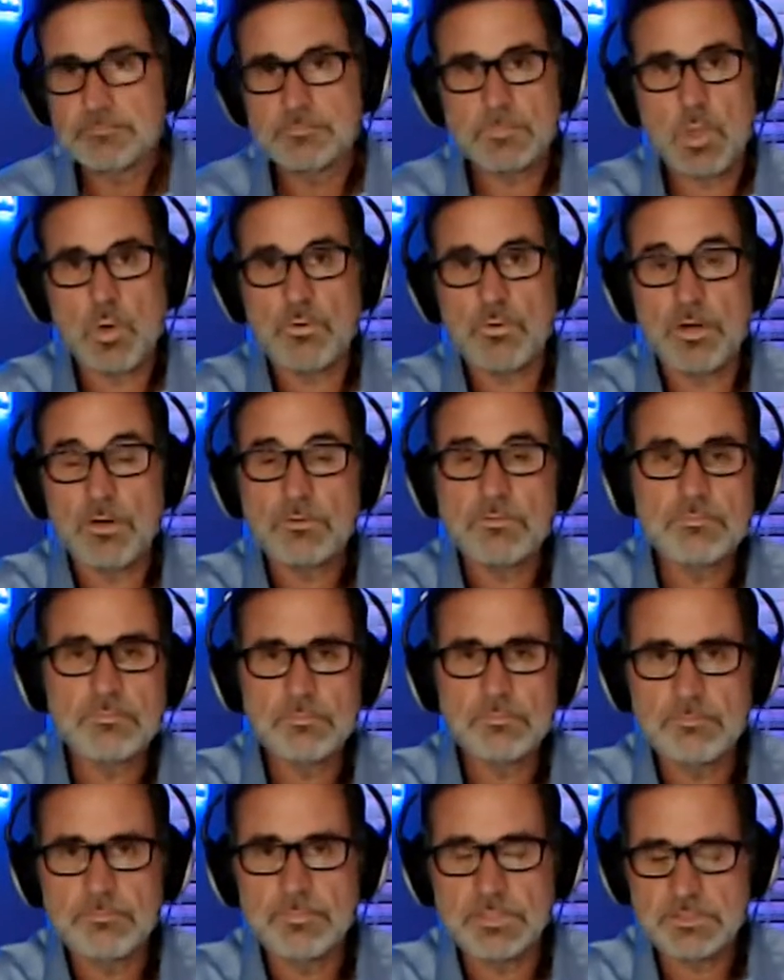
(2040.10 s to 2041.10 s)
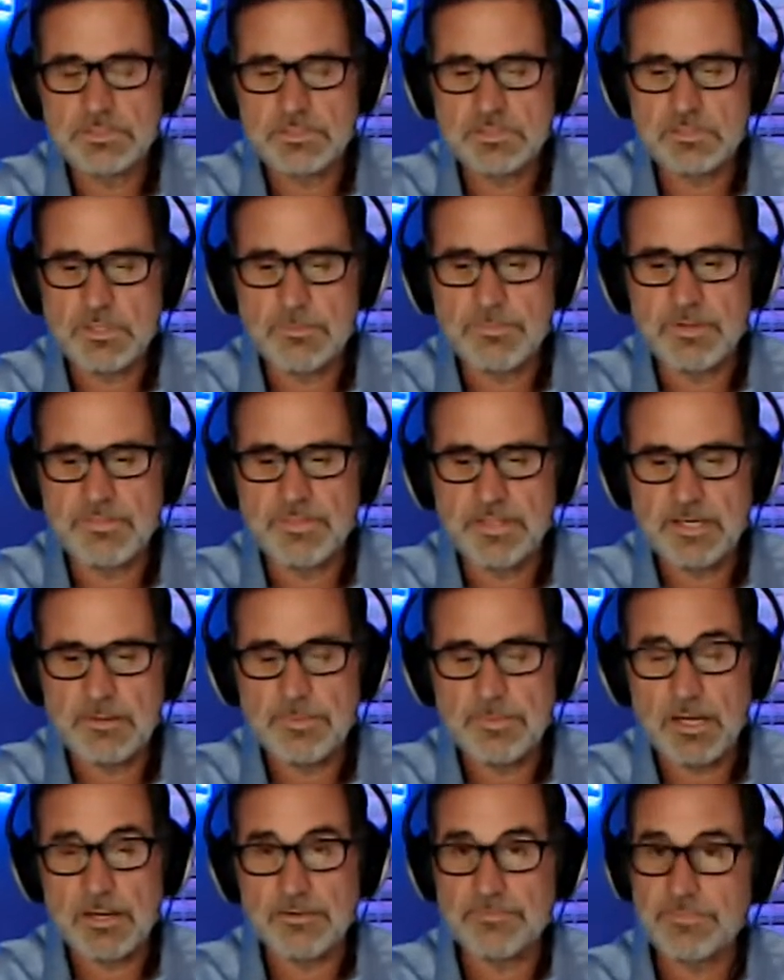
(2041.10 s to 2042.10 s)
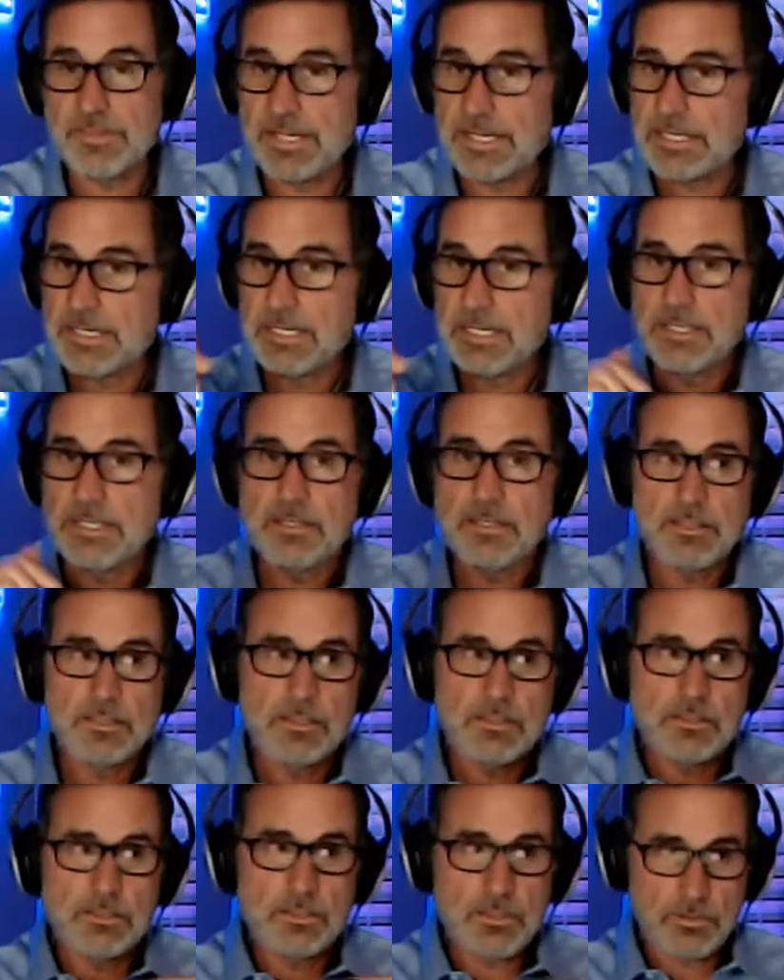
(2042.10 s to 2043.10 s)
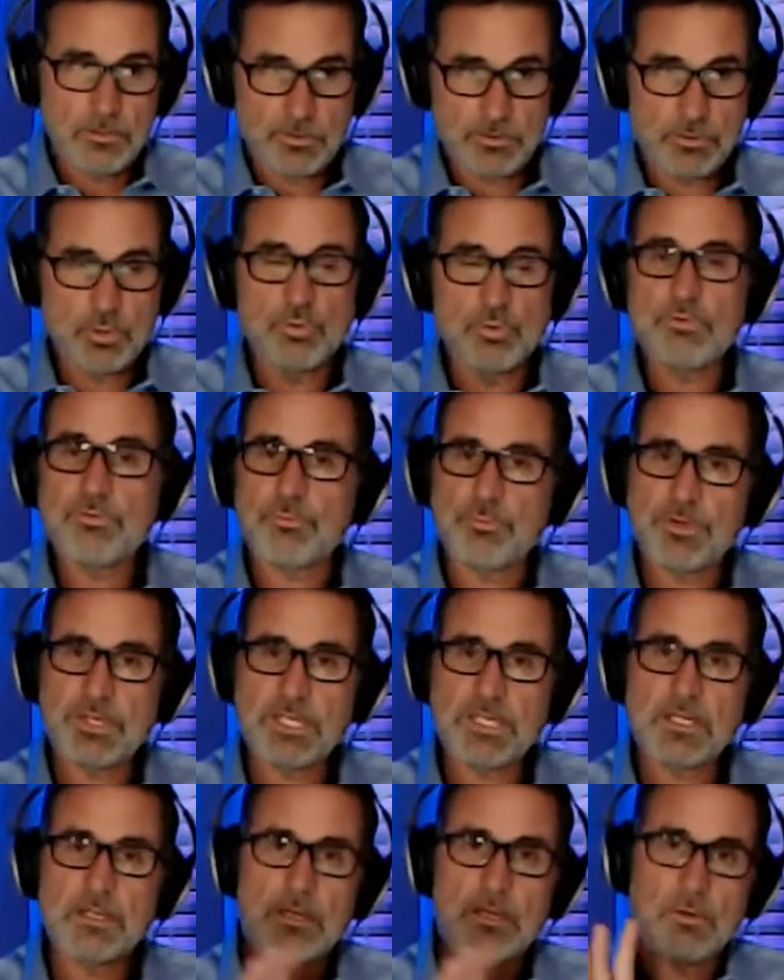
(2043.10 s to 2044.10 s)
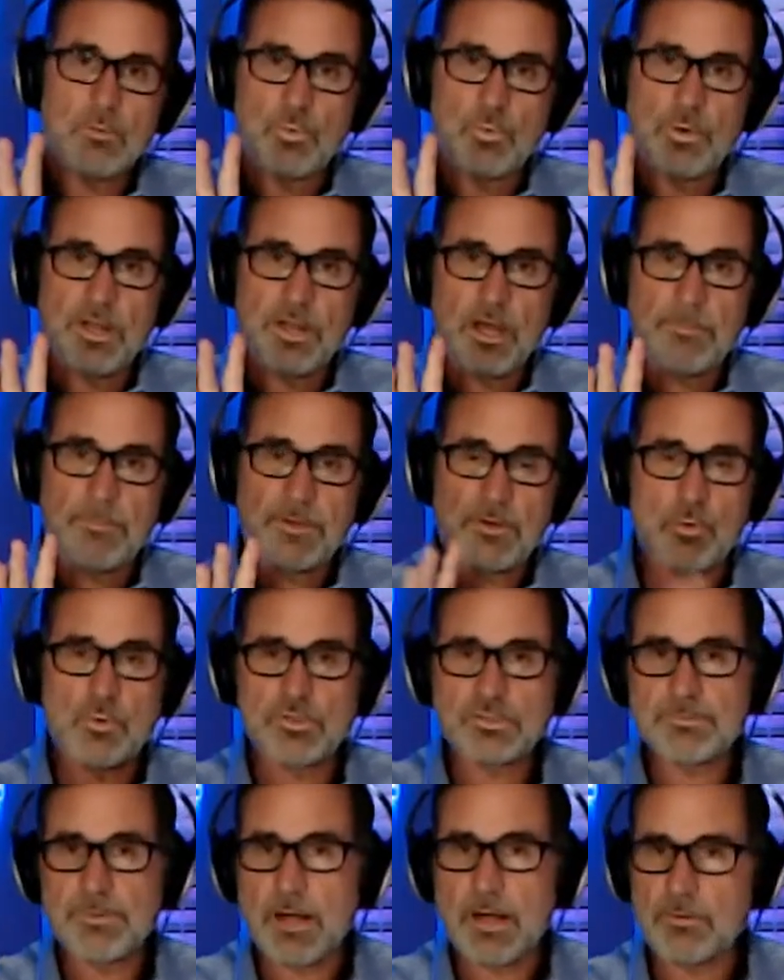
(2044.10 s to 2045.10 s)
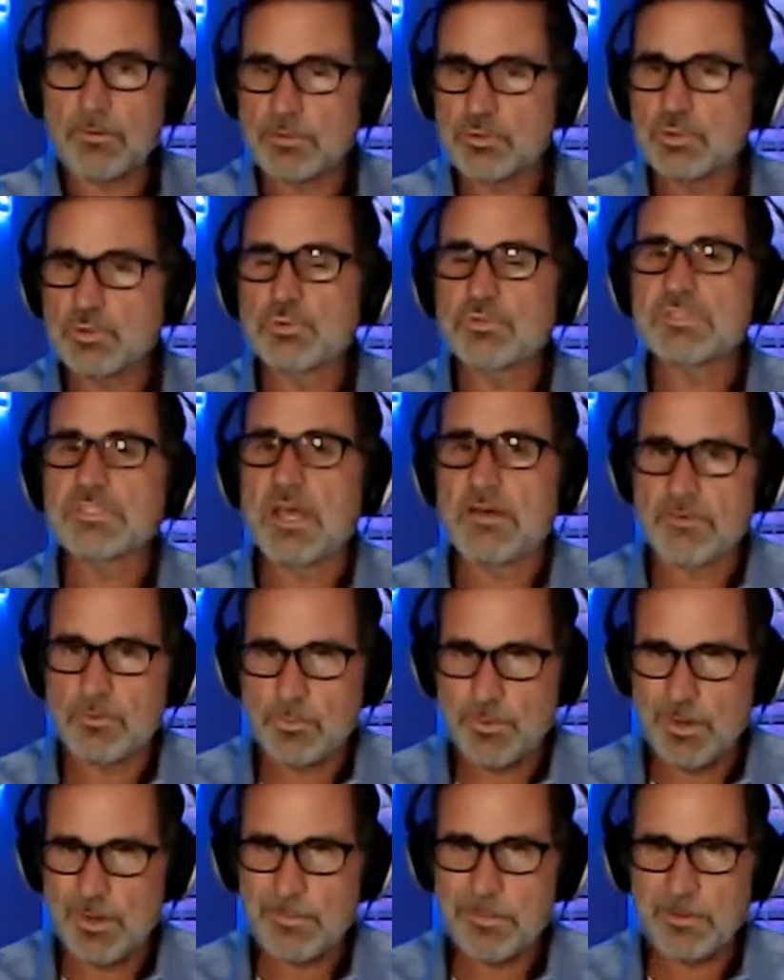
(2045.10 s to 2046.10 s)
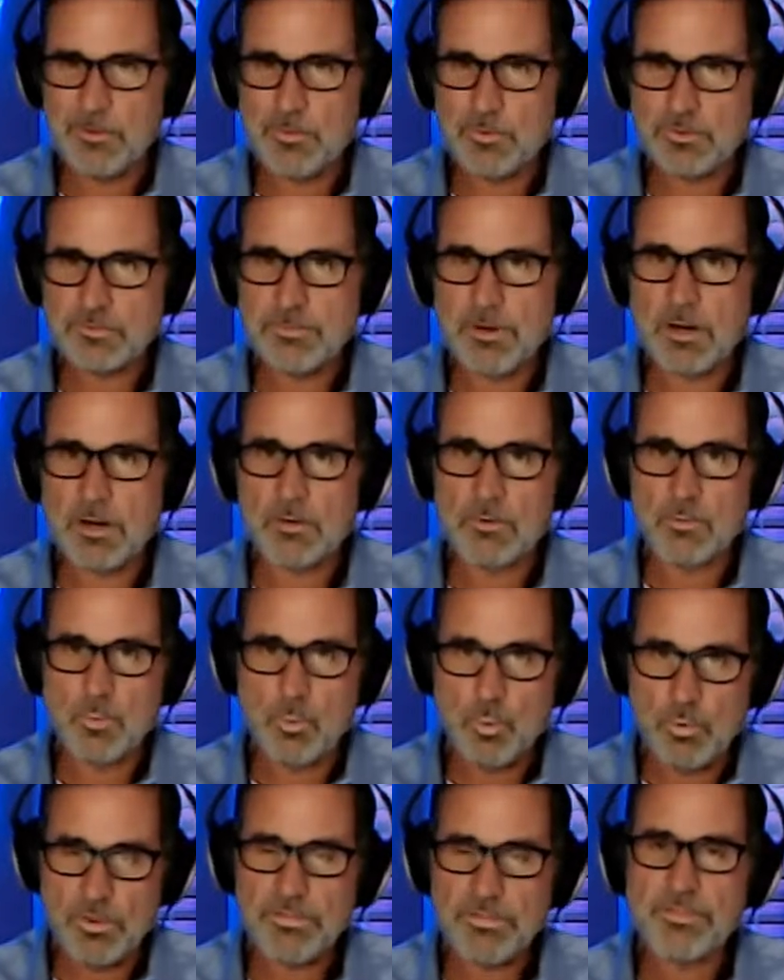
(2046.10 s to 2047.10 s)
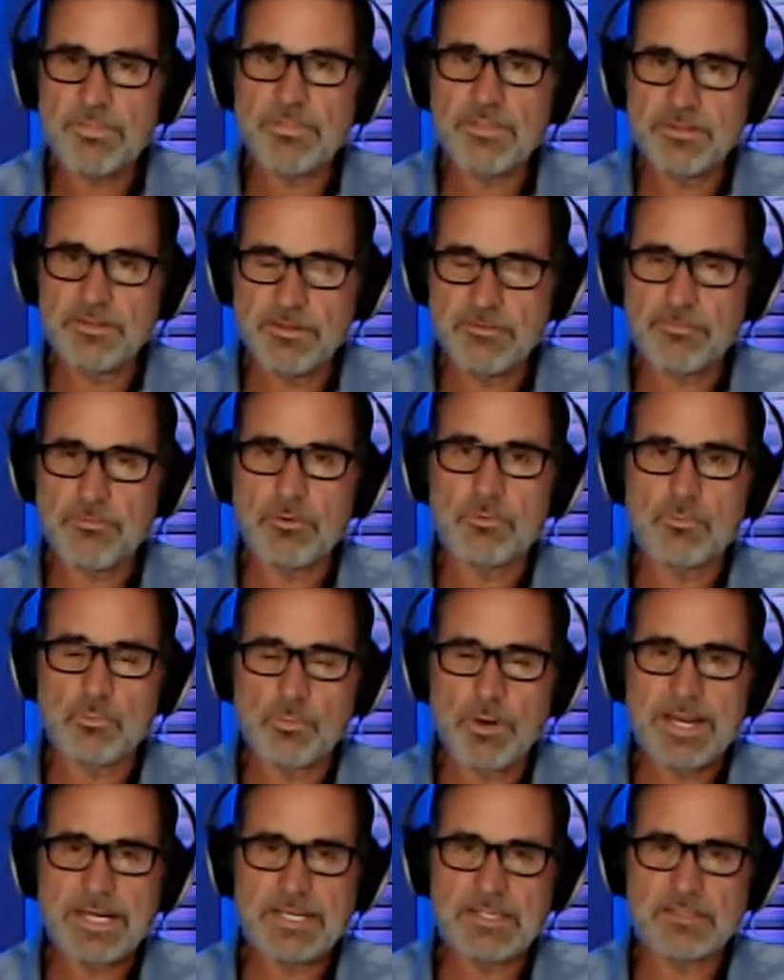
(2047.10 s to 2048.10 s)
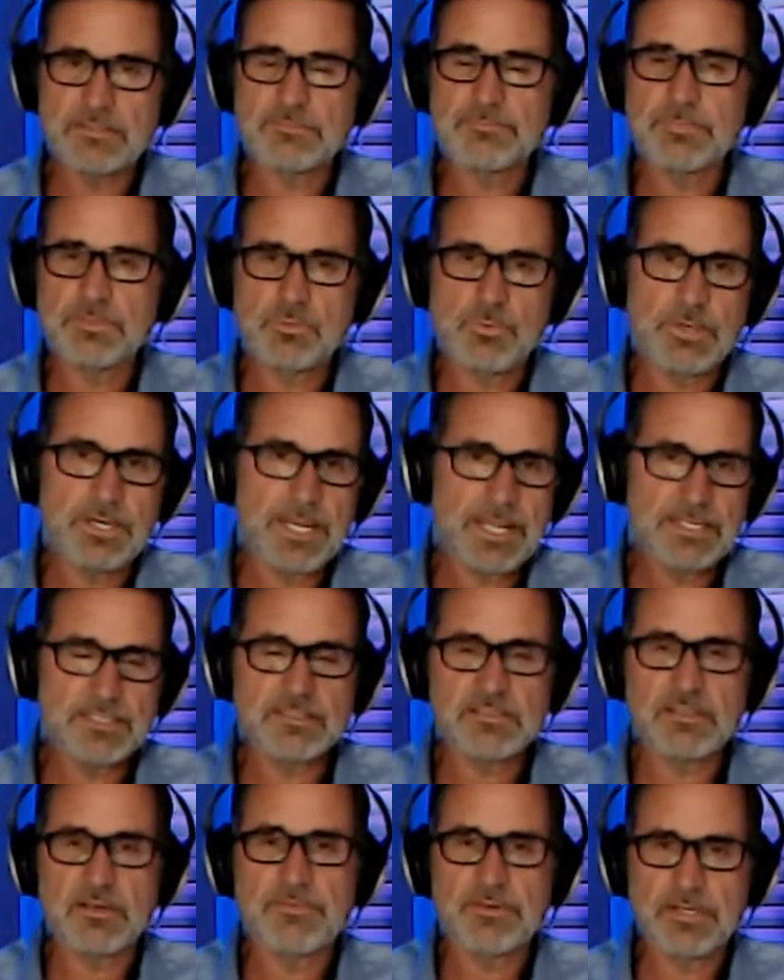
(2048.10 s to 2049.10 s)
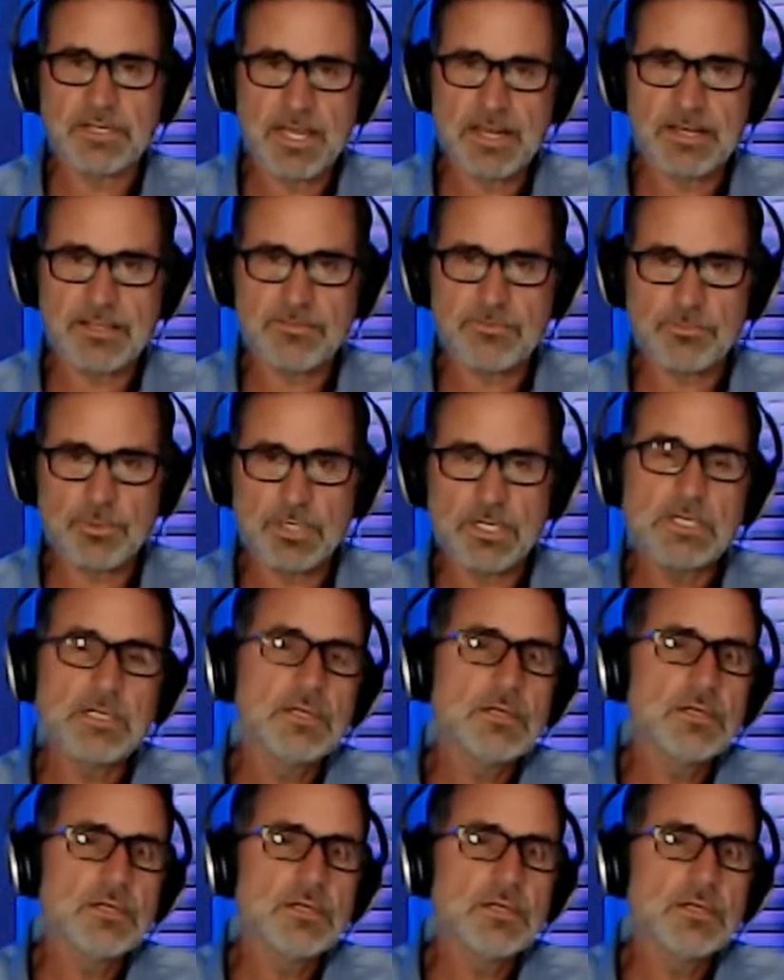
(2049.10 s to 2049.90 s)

don't know. But just something to think about. If they, the 2.3 went up in horsepower and the 2.7 went up in horsepower with the different ratings between 87 and 93.